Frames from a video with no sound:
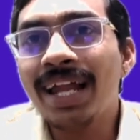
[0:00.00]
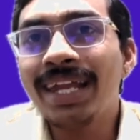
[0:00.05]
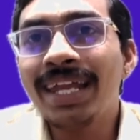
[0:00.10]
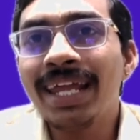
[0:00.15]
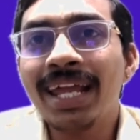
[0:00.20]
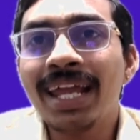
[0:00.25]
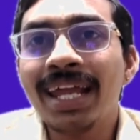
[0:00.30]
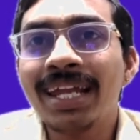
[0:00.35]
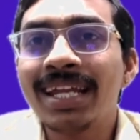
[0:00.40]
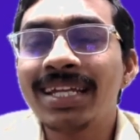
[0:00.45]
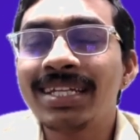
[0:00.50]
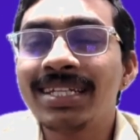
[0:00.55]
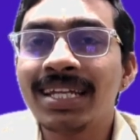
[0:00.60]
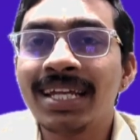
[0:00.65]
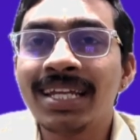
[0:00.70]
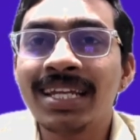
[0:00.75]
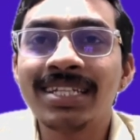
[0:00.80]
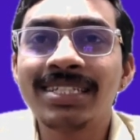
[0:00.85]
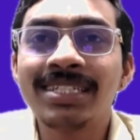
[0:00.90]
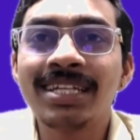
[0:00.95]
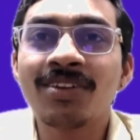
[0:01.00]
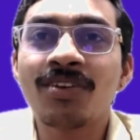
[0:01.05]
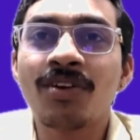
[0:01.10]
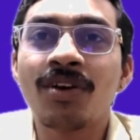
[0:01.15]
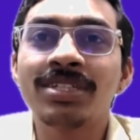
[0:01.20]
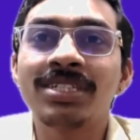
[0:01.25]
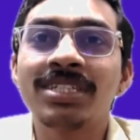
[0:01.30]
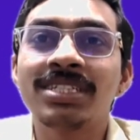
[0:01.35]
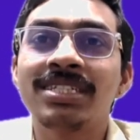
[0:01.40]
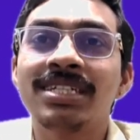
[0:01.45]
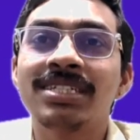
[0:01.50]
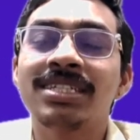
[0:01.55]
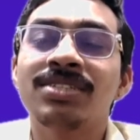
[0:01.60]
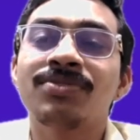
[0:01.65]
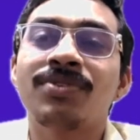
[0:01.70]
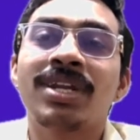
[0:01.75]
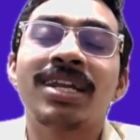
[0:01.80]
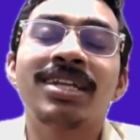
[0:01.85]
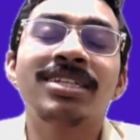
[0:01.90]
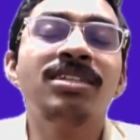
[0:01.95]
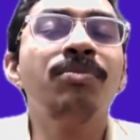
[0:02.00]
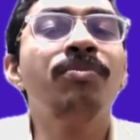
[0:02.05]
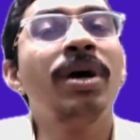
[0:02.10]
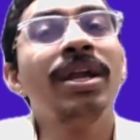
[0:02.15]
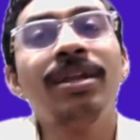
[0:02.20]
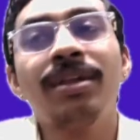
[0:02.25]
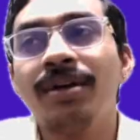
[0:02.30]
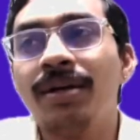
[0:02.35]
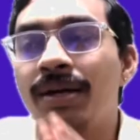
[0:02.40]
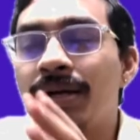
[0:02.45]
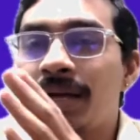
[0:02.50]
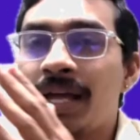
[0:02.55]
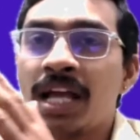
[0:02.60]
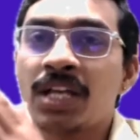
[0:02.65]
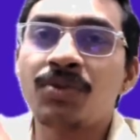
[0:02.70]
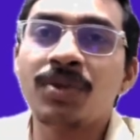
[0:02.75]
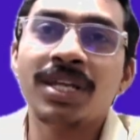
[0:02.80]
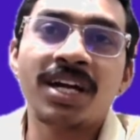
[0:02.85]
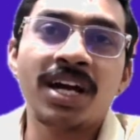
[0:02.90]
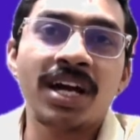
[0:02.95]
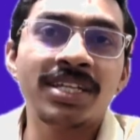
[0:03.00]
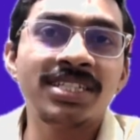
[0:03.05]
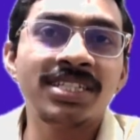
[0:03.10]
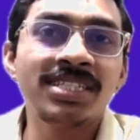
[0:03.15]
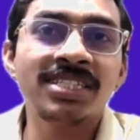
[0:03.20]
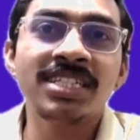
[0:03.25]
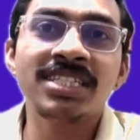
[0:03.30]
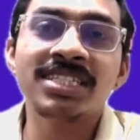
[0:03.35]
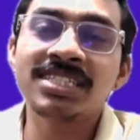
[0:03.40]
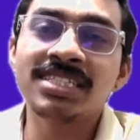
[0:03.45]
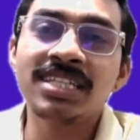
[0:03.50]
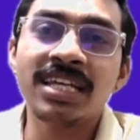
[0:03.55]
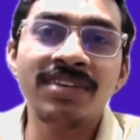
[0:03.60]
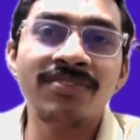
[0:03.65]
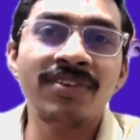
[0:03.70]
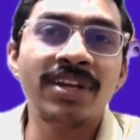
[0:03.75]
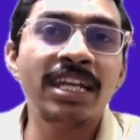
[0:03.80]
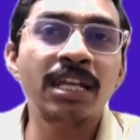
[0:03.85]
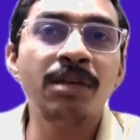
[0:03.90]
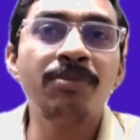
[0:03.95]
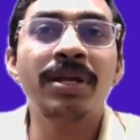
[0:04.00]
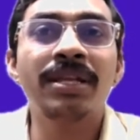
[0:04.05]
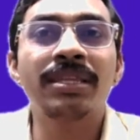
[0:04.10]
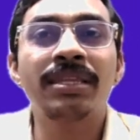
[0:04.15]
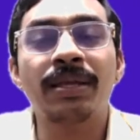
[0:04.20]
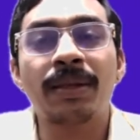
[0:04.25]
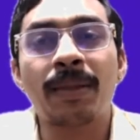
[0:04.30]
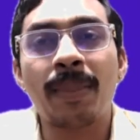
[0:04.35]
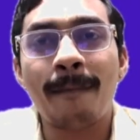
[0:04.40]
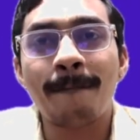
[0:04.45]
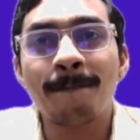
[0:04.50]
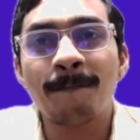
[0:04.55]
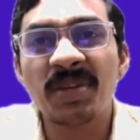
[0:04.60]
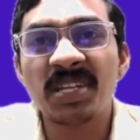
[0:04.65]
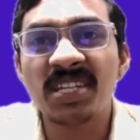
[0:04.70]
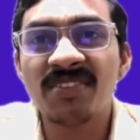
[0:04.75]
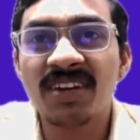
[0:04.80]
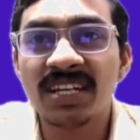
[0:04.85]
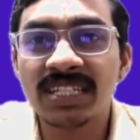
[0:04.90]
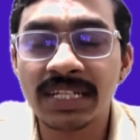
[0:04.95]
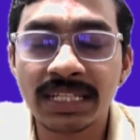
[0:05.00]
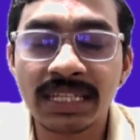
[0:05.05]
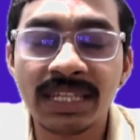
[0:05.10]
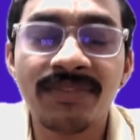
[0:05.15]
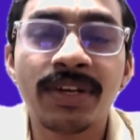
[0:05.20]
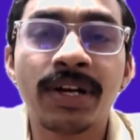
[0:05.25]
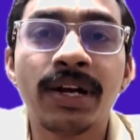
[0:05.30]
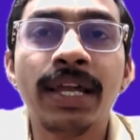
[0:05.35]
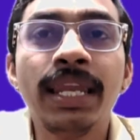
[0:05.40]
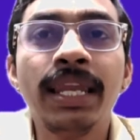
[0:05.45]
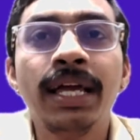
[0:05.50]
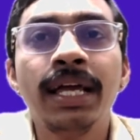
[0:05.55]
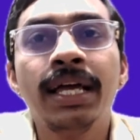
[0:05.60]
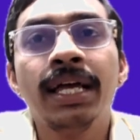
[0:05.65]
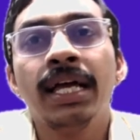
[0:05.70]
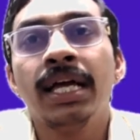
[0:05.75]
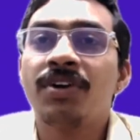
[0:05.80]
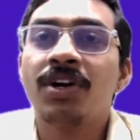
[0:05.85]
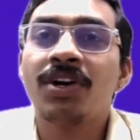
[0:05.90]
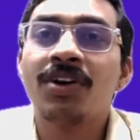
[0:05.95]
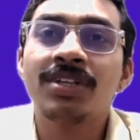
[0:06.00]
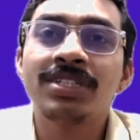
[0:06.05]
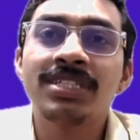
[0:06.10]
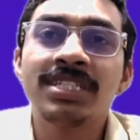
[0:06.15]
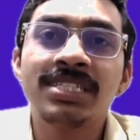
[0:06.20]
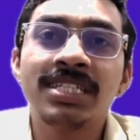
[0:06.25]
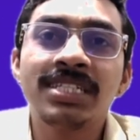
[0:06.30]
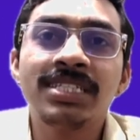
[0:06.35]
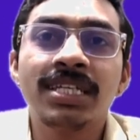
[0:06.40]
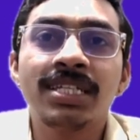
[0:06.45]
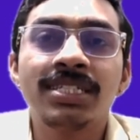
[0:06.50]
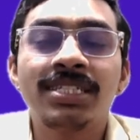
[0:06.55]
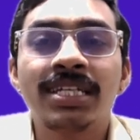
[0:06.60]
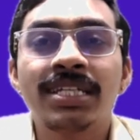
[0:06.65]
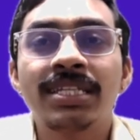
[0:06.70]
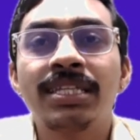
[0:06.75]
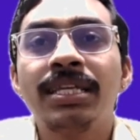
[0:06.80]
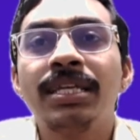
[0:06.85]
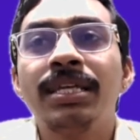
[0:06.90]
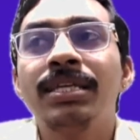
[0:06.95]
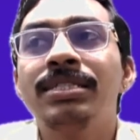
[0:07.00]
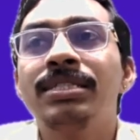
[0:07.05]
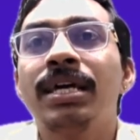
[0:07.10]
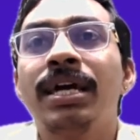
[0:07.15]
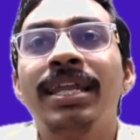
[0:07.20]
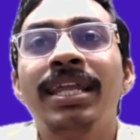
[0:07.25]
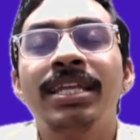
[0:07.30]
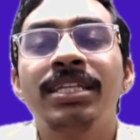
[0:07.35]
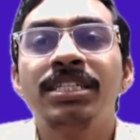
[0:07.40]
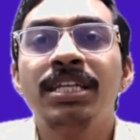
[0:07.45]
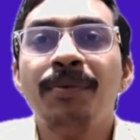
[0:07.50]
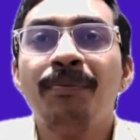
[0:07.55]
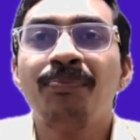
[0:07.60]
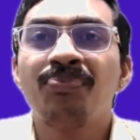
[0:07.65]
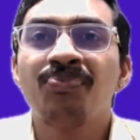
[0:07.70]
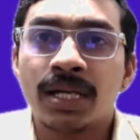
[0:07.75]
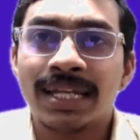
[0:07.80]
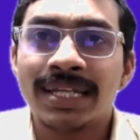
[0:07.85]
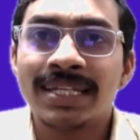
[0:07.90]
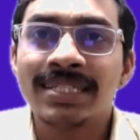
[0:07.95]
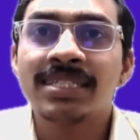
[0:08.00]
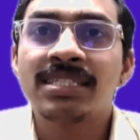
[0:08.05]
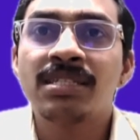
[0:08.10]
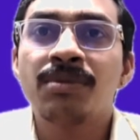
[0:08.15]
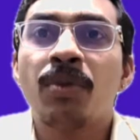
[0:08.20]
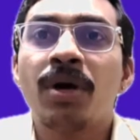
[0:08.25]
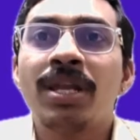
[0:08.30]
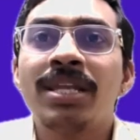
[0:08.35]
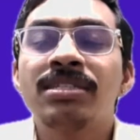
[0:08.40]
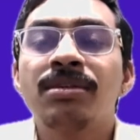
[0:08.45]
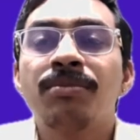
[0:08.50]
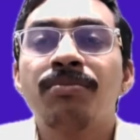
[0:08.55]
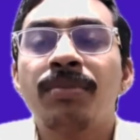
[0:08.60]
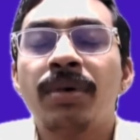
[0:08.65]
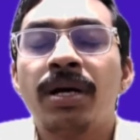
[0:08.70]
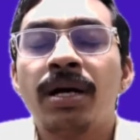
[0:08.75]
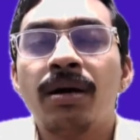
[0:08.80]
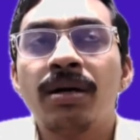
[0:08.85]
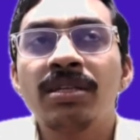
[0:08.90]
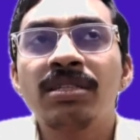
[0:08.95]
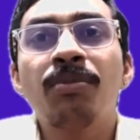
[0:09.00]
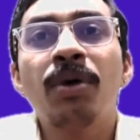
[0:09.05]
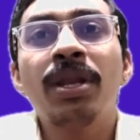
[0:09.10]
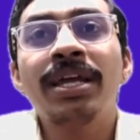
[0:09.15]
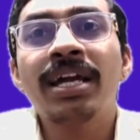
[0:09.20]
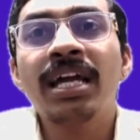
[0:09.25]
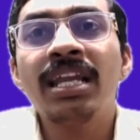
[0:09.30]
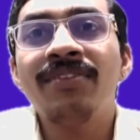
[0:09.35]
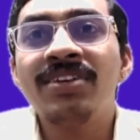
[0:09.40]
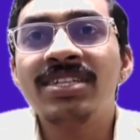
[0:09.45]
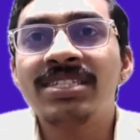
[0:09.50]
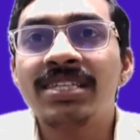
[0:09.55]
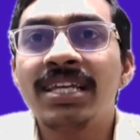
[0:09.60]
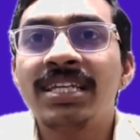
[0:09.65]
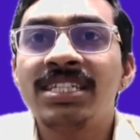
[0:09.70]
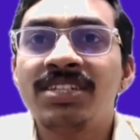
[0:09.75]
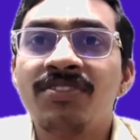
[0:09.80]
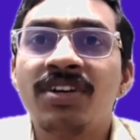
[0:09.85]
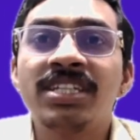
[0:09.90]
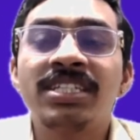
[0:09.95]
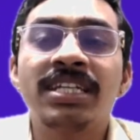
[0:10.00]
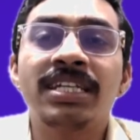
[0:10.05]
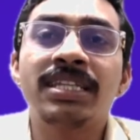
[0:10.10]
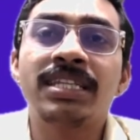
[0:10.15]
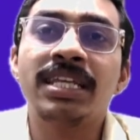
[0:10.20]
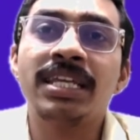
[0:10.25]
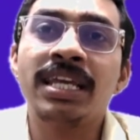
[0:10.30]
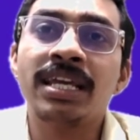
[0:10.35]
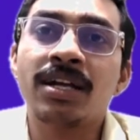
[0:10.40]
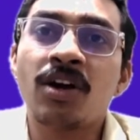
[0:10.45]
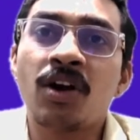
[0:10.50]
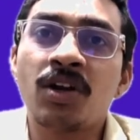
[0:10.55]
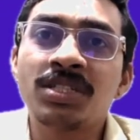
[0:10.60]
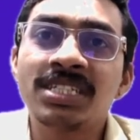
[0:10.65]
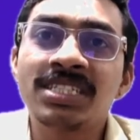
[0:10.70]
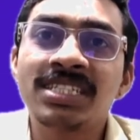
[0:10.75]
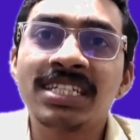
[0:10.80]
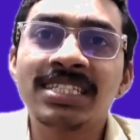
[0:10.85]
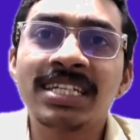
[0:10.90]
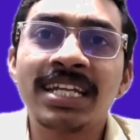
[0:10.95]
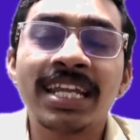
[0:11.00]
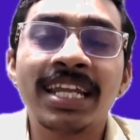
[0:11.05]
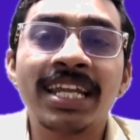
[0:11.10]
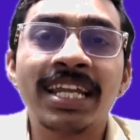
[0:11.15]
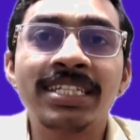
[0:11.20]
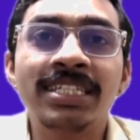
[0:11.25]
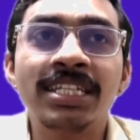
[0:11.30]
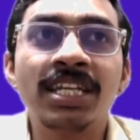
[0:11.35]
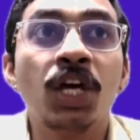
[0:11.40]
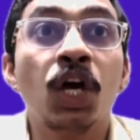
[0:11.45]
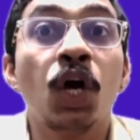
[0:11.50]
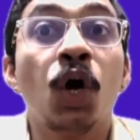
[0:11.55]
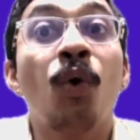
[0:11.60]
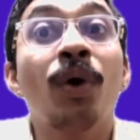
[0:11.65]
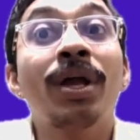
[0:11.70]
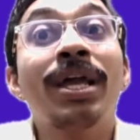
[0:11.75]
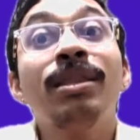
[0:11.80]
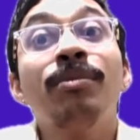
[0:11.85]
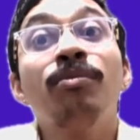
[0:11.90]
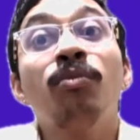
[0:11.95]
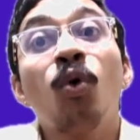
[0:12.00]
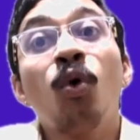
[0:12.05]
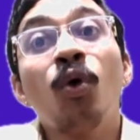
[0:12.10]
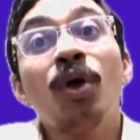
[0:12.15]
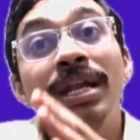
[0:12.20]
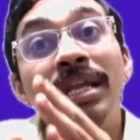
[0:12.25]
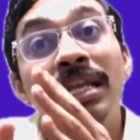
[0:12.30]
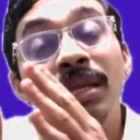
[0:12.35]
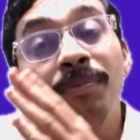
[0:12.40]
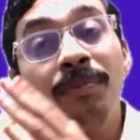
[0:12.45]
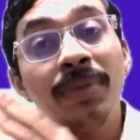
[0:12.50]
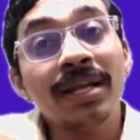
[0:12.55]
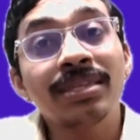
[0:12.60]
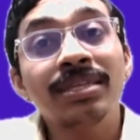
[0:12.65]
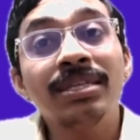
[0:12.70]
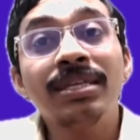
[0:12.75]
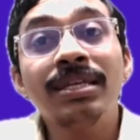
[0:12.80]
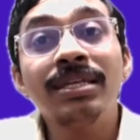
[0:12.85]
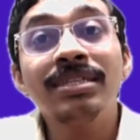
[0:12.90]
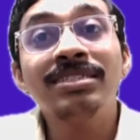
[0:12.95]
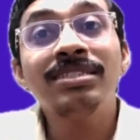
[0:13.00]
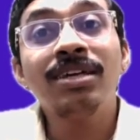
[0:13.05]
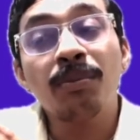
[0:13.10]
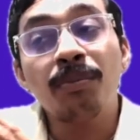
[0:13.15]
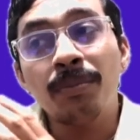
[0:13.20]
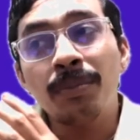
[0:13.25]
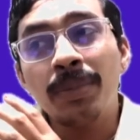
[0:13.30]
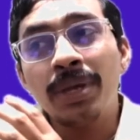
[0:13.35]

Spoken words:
take energy and consciousness as one and the same. But actually, consciousness is the even deeper thing. Shiva Shakti we call. Shiva consciousness and Shakti is energy. That is the symbolism. Symbolically, we say Shiva Shakti, consciousness and energy. Okay, the more deeper thing is the